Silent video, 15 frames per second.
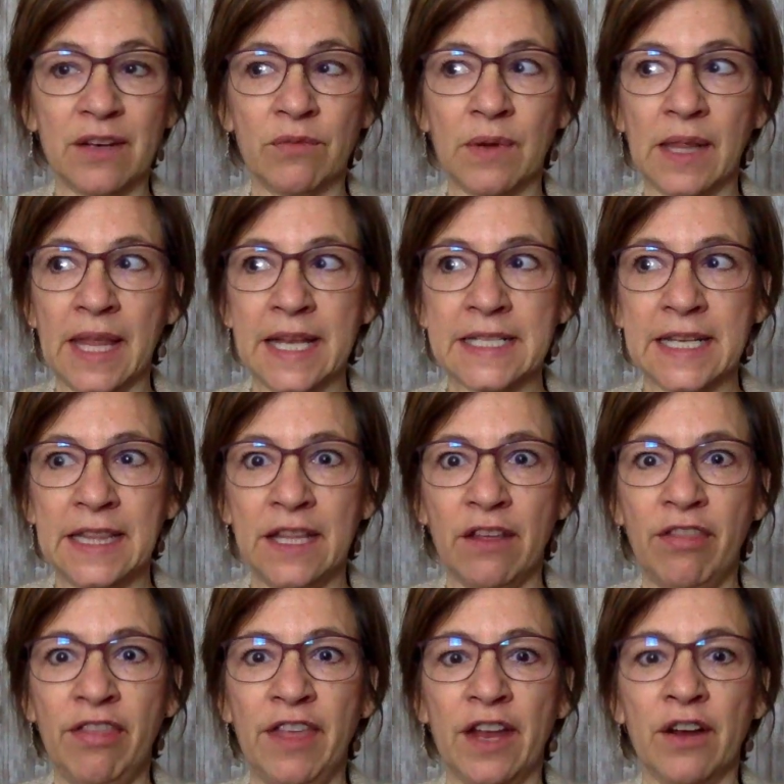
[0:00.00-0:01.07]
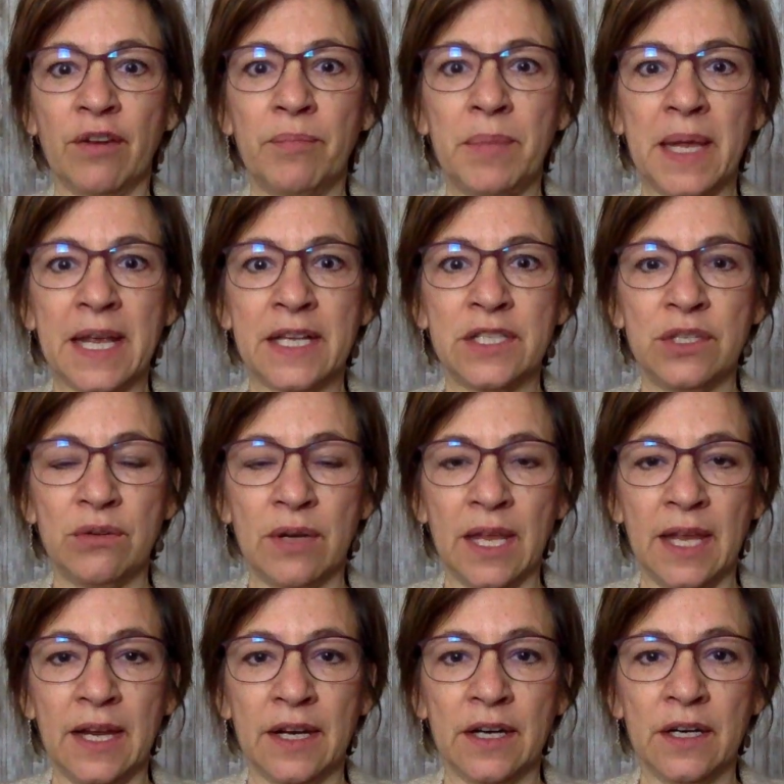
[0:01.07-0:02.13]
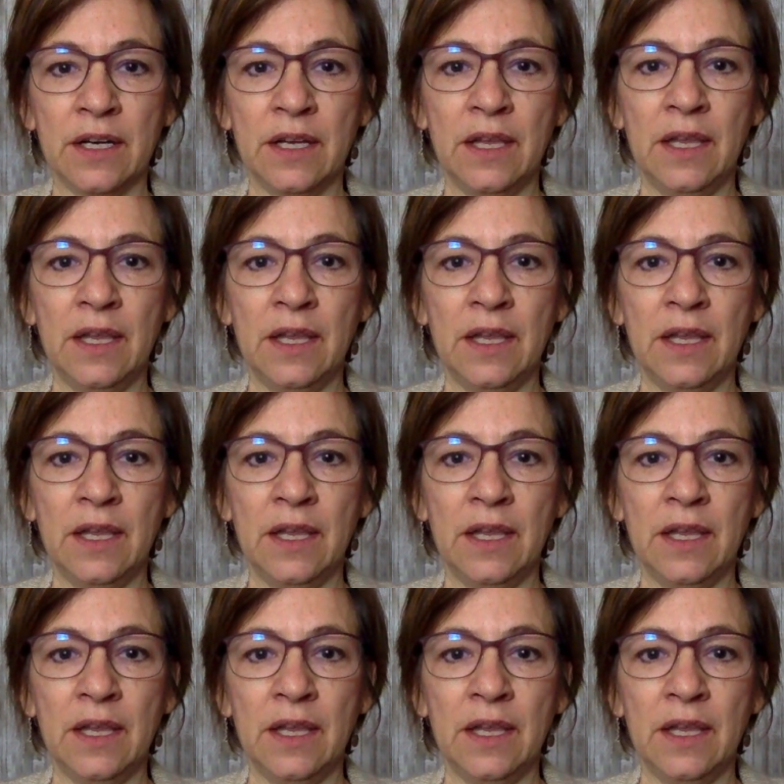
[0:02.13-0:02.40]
and realizing they're there because you care,